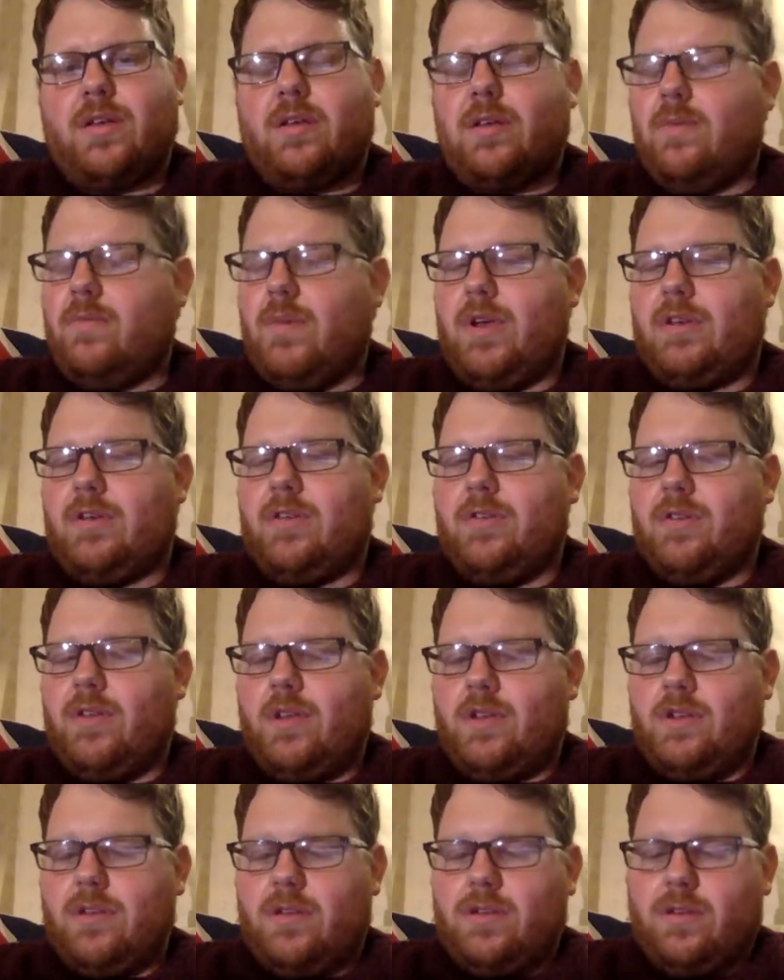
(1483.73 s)
Makes no
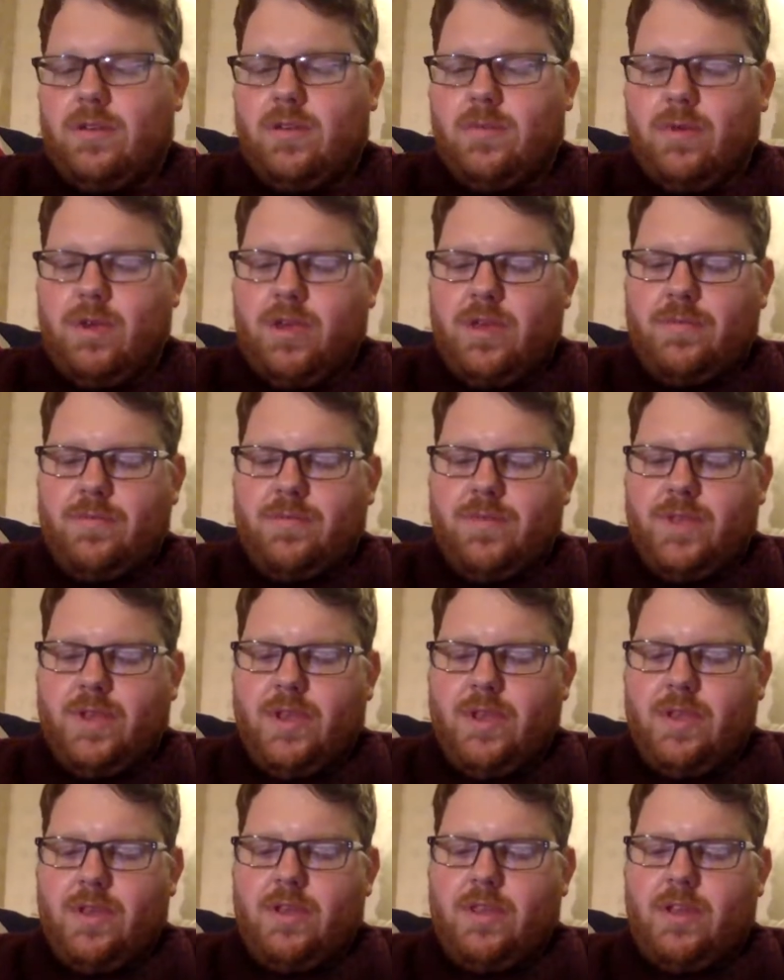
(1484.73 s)
sense to me.
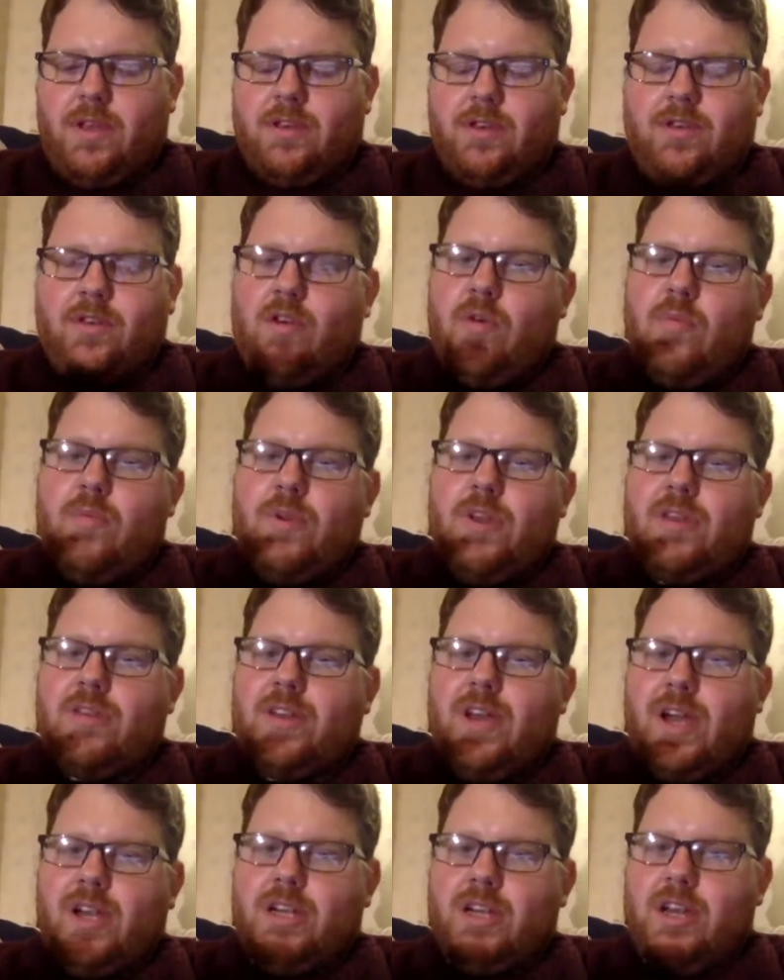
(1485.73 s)
That's just companies
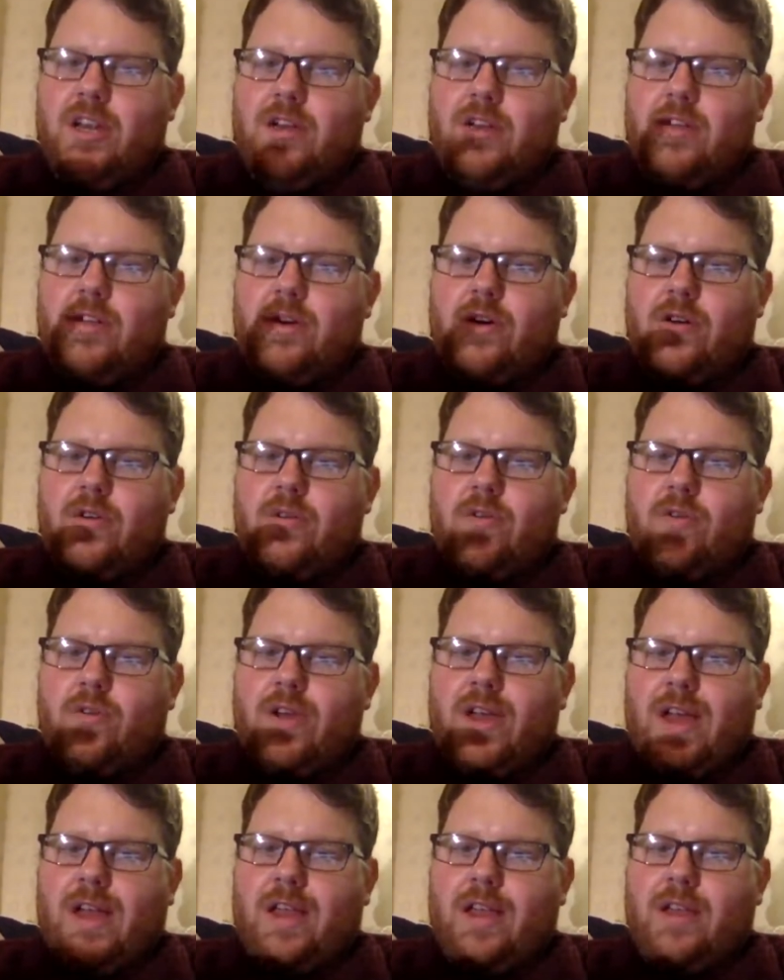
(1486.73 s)
cashing in on the whole
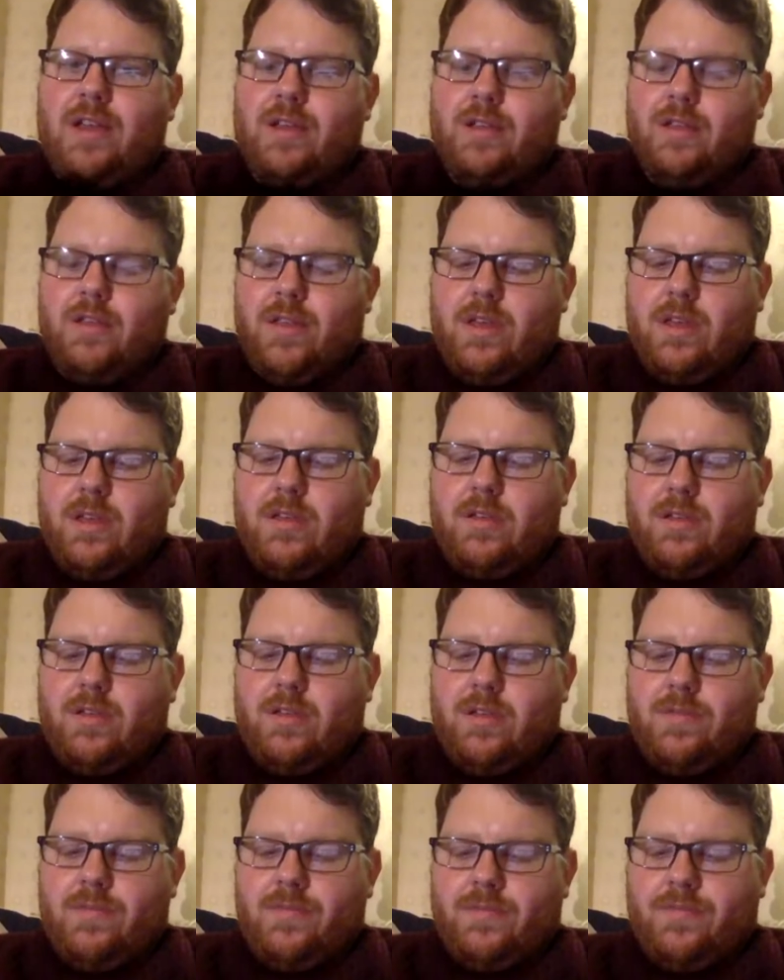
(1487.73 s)
organic thing, isn't it?